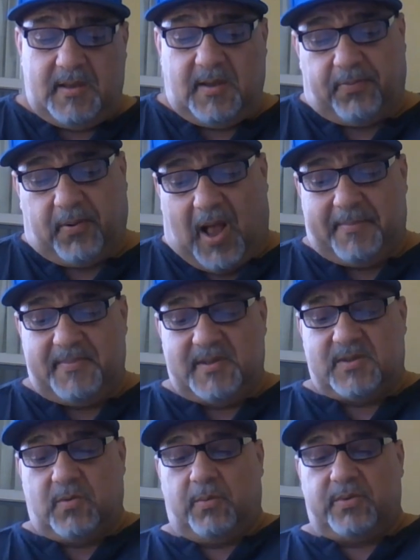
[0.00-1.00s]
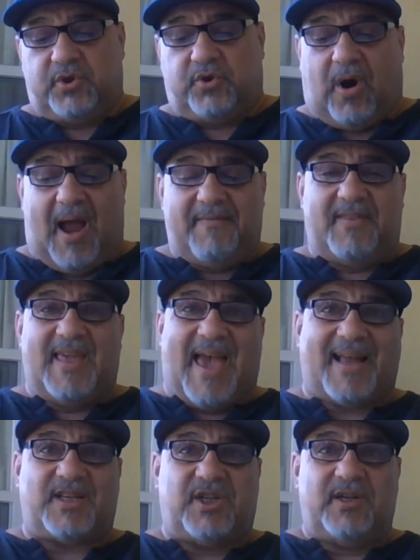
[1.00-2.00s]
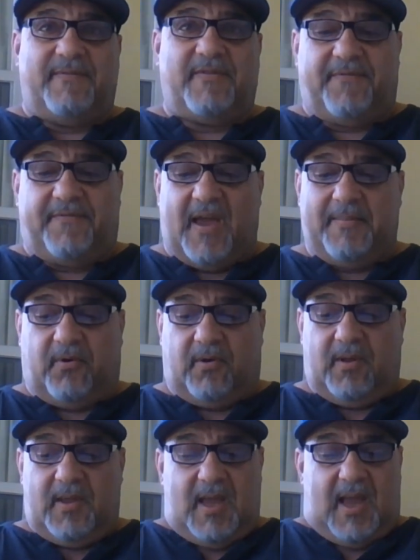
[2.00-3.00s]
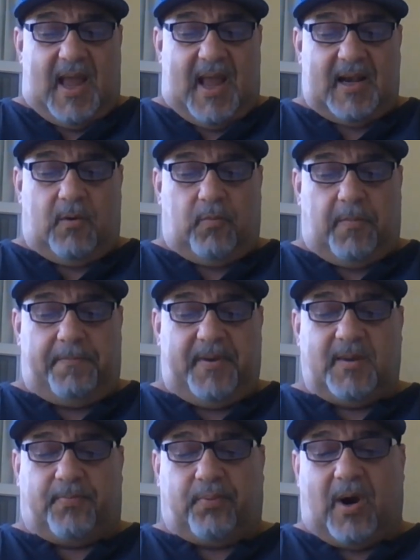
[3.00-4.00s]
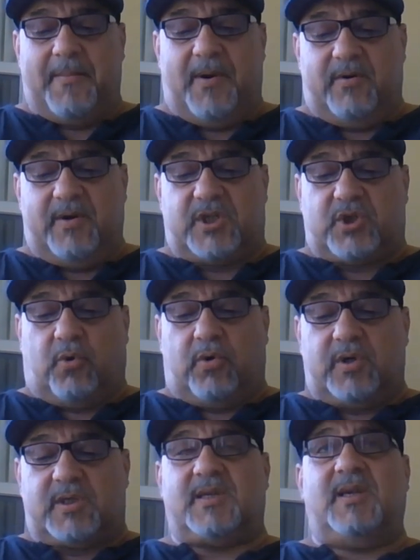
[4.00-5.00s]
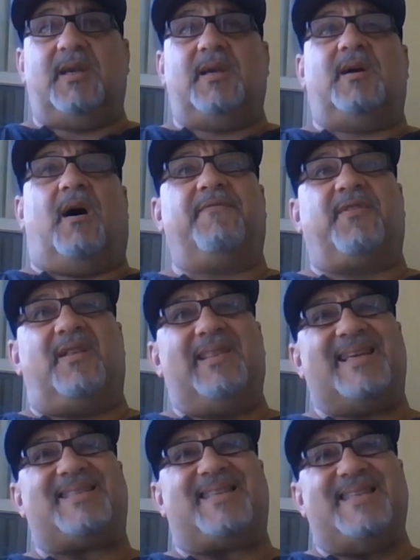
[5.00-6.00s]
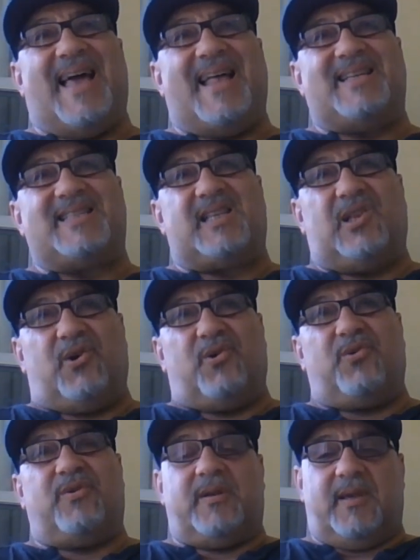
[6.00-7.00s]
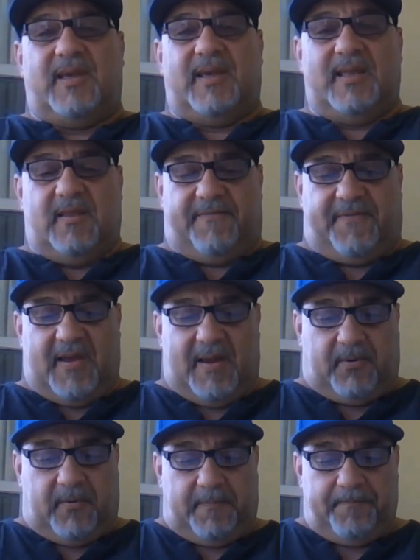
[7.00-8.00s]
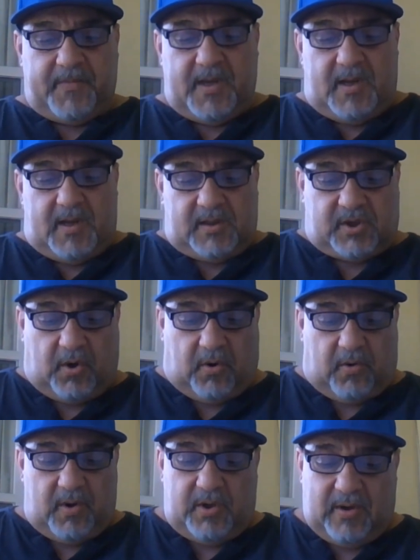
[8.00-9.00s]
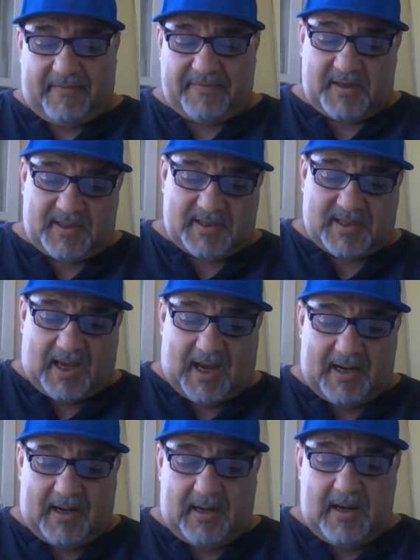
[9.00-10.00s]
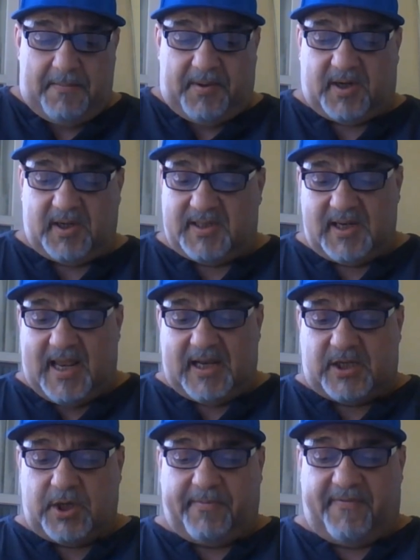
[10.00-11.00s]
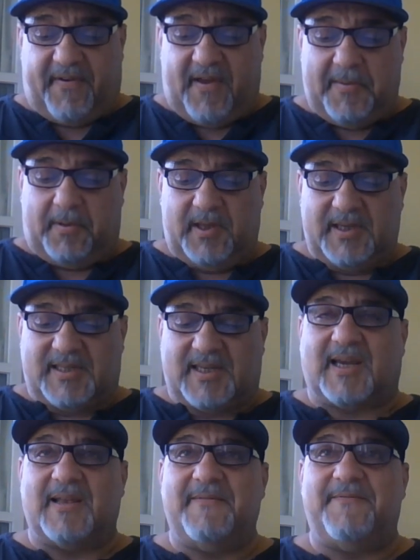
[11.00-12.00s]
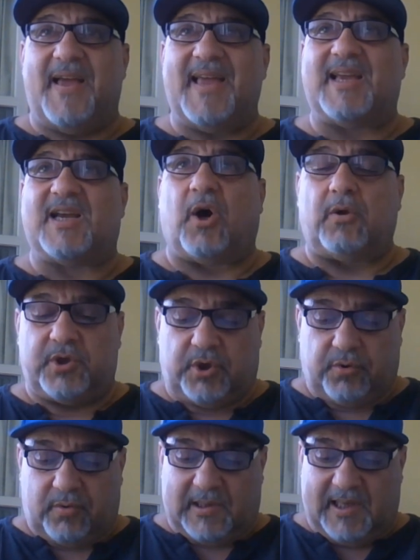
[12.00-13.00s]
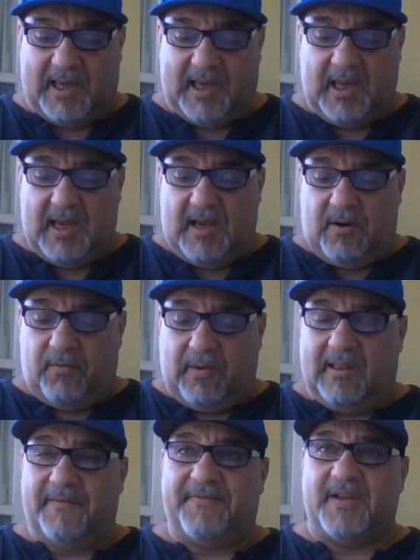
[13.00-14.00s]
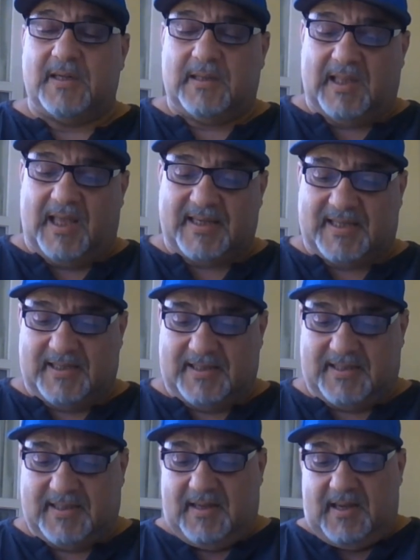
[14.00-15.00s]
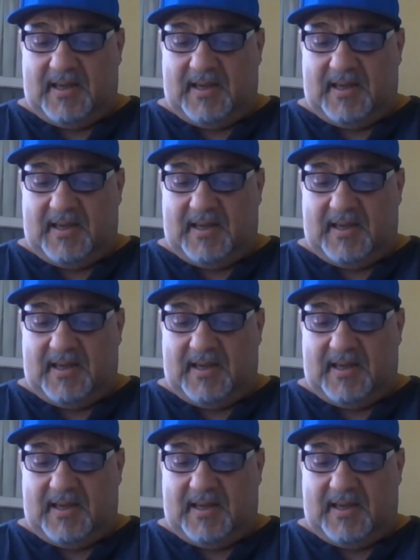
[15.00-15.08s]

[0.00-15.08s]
The problem is what will drive the action of the fable, and it will be the primary source of the lesson that is learned in the fable. So, you have to decide it because the nature of a fable is to convey culturally relevant lessons